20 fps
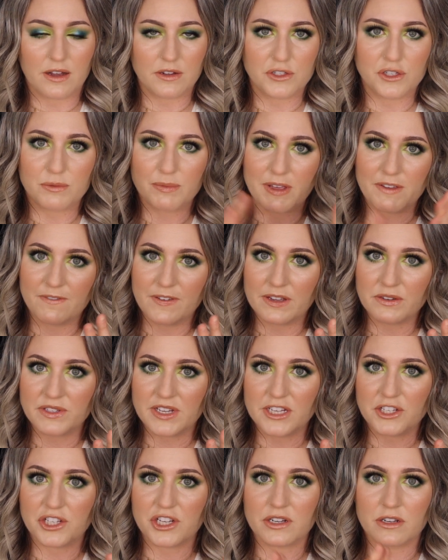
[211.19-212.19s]
do my
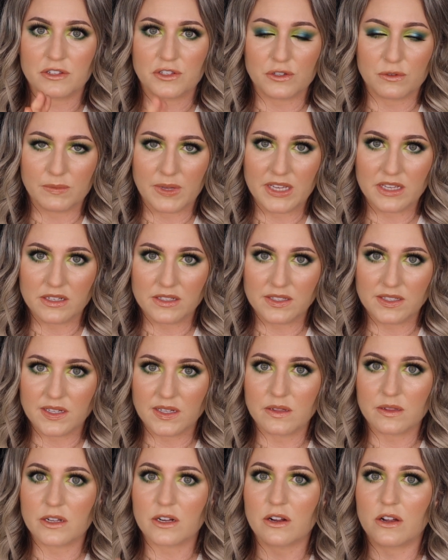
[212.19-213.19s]
foundation, I'll do my
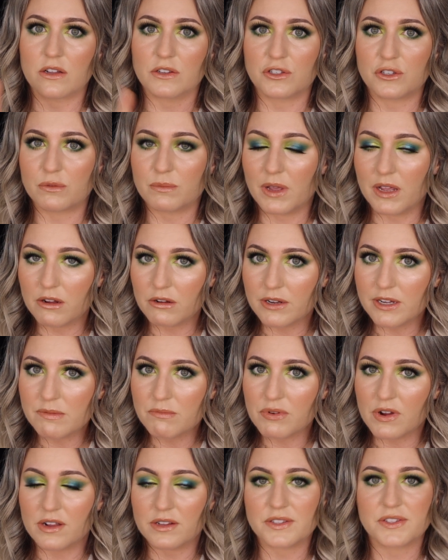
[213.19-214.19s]
concealer, I'll do my cream
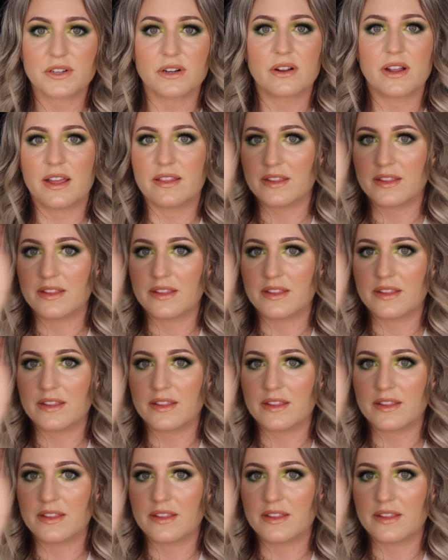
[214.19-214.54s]
bronzer,